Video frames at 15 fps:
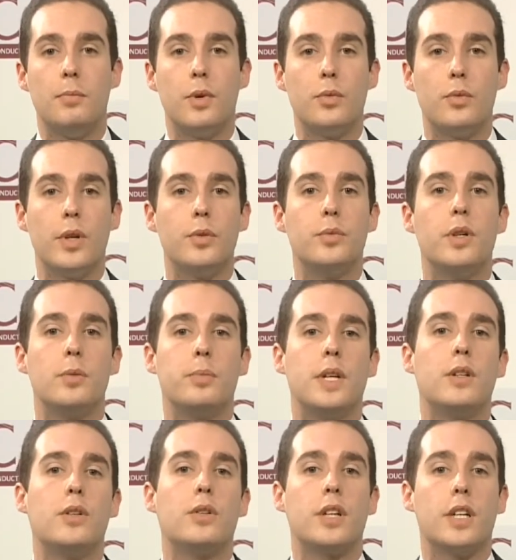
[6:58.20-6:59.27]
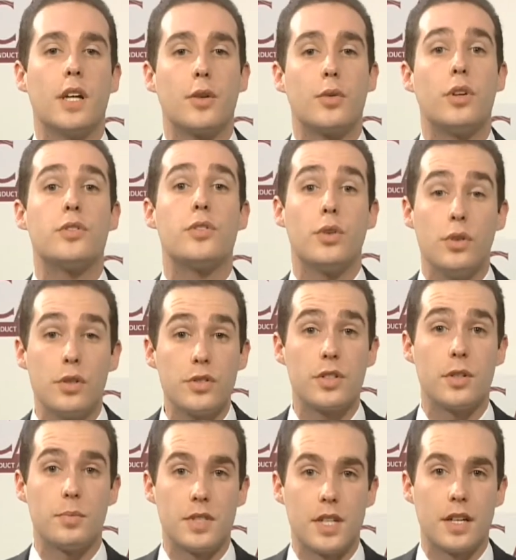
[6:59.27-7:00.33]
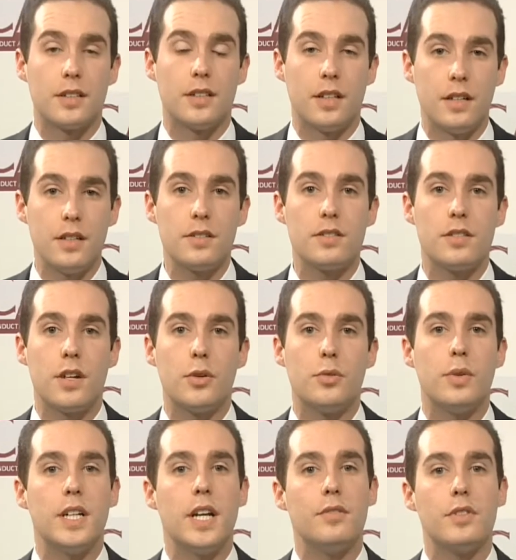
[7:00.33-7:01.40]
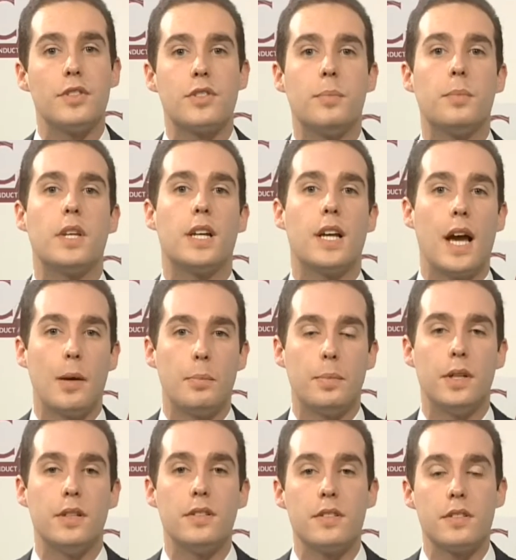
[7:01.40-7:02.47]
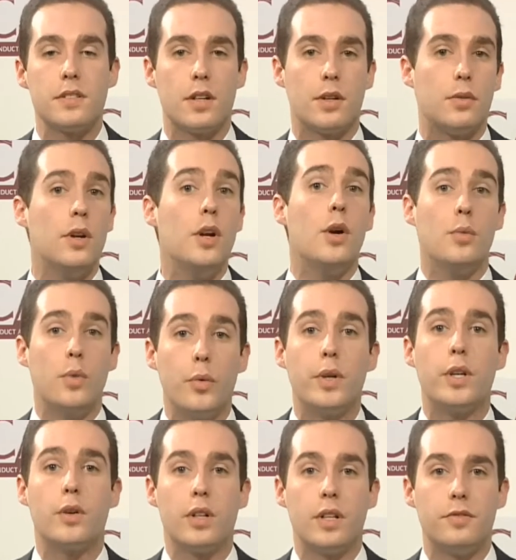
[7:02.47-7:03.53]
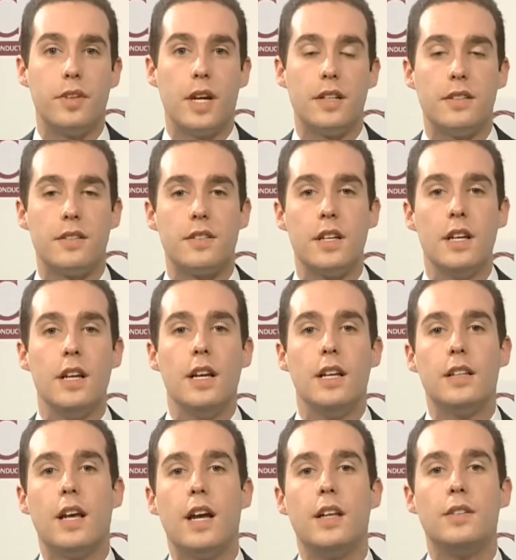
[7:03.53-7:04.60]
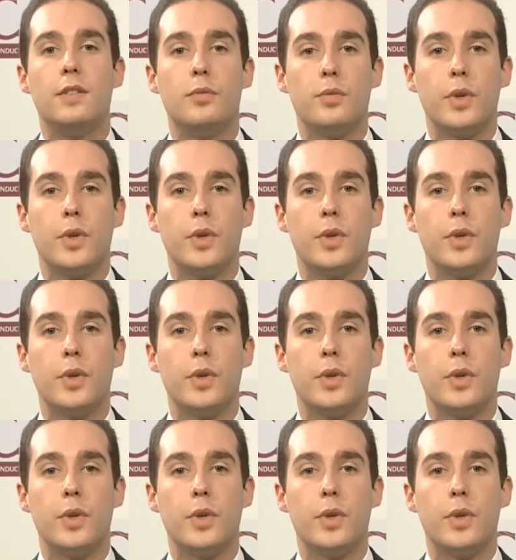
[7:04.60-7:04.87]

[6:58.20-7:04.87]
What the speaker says: We will be looking across all subsectors. So whenever something happens, so what we call events, then